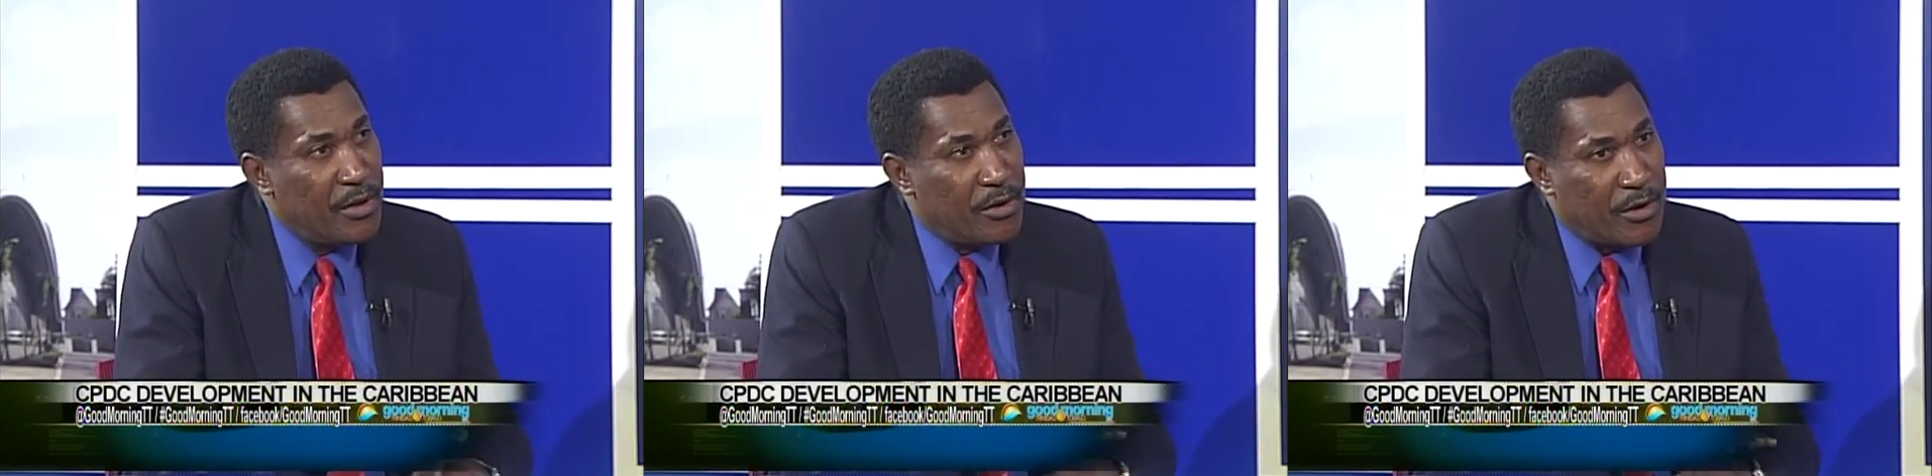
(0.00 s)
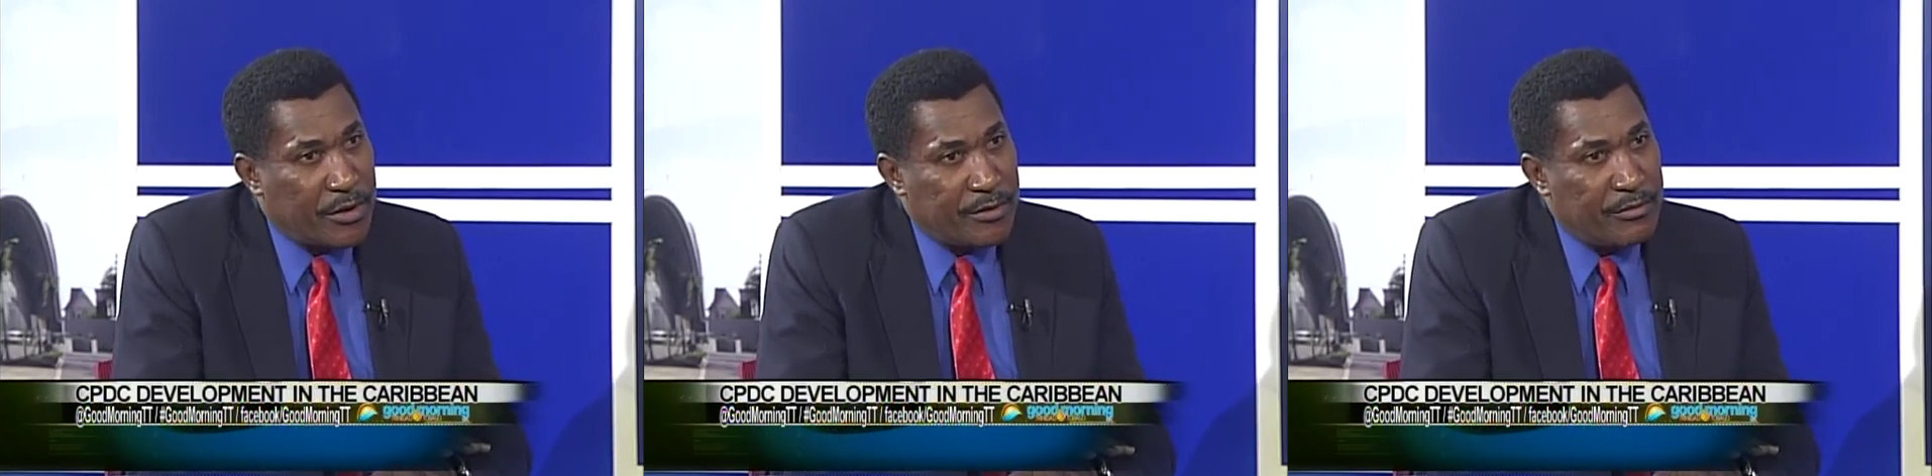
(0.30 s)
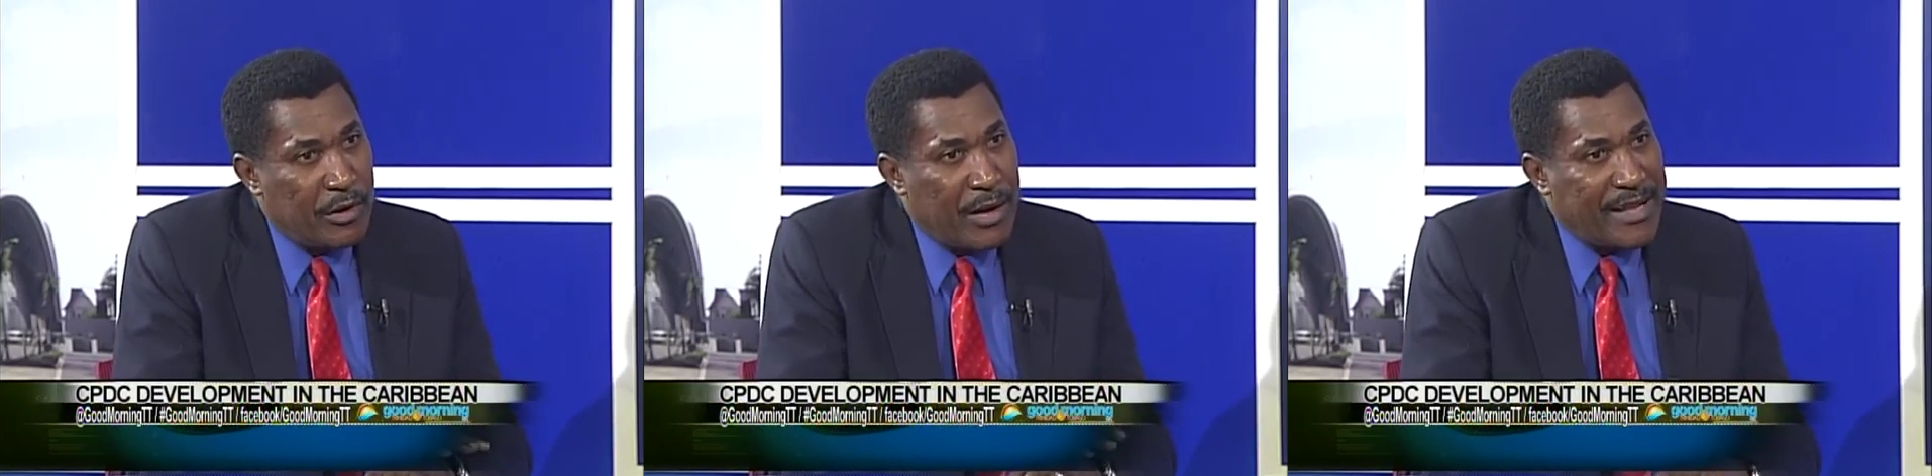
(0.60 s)
or
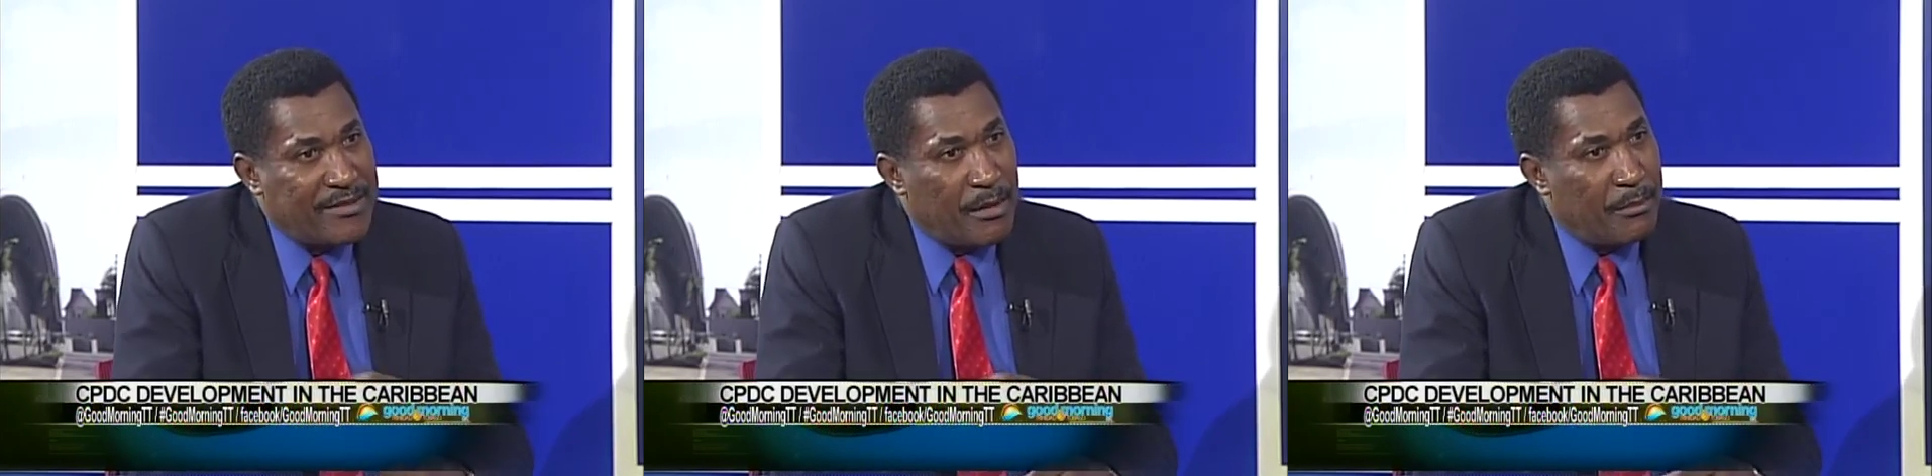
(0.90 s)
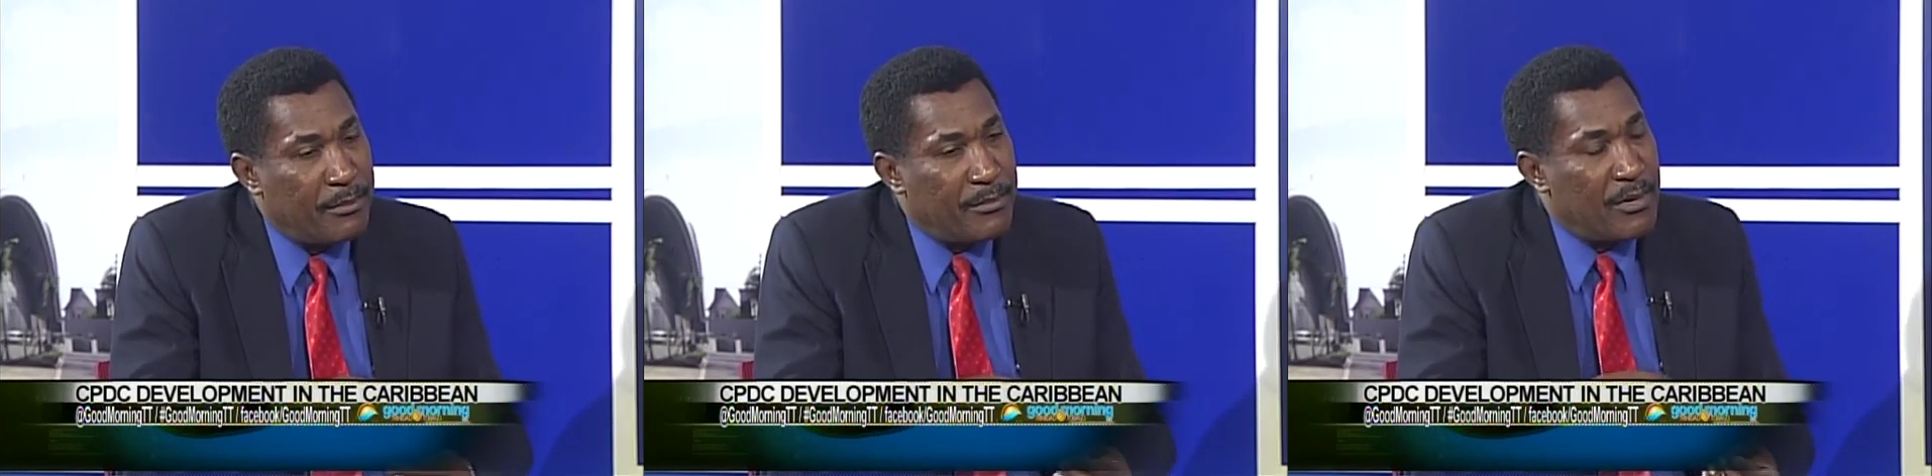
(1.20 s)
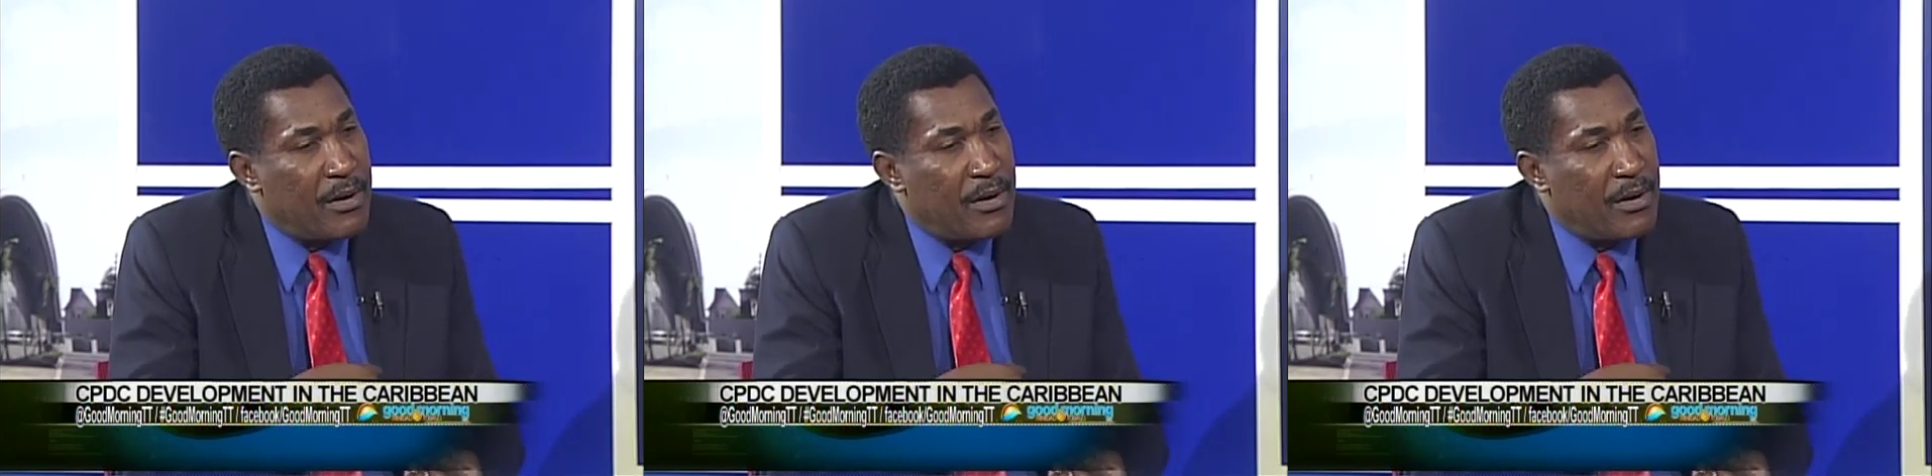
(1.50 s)
look at some